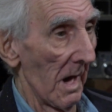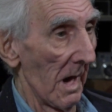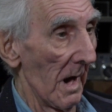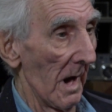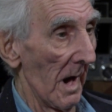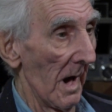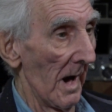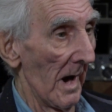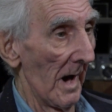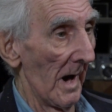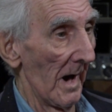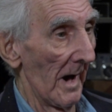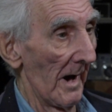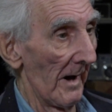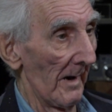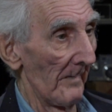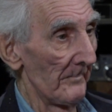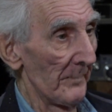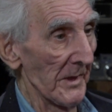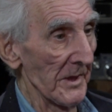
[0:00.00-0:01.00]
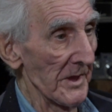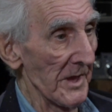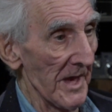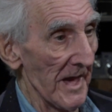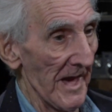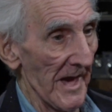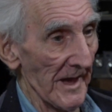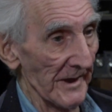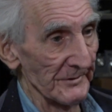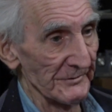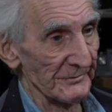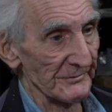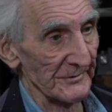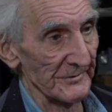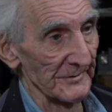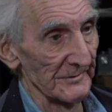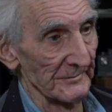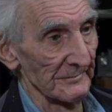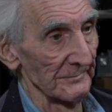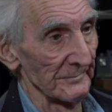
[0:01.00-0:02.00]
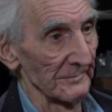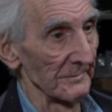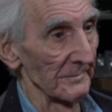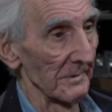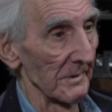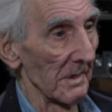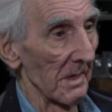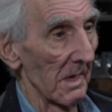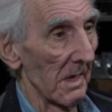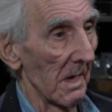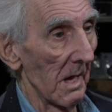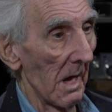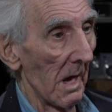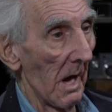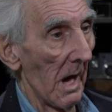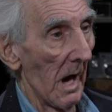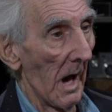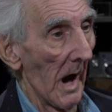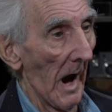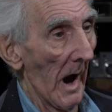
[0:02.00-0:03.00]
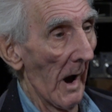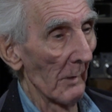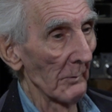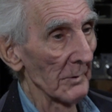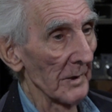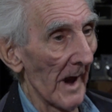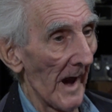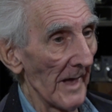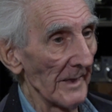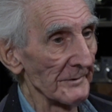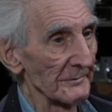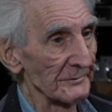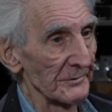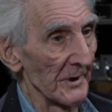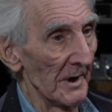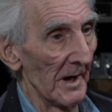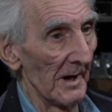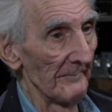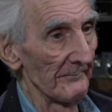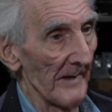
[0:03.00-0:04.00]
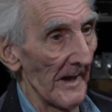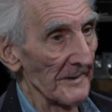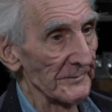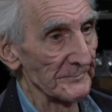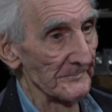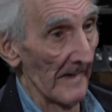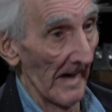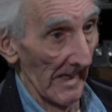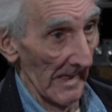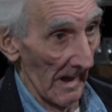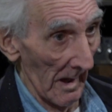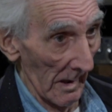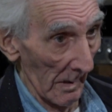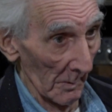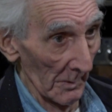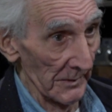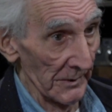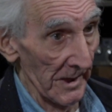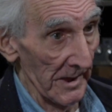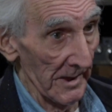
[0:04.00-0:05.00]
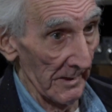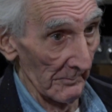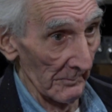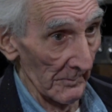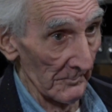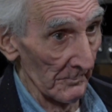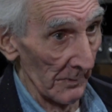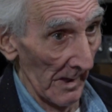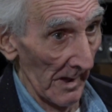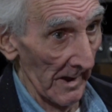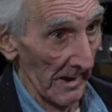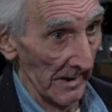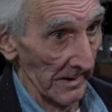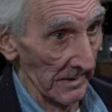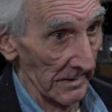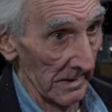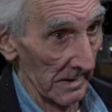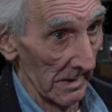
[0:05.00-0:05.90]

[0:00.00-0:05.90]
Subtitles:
PX, and all kinds of stuff. That's about all we did was play.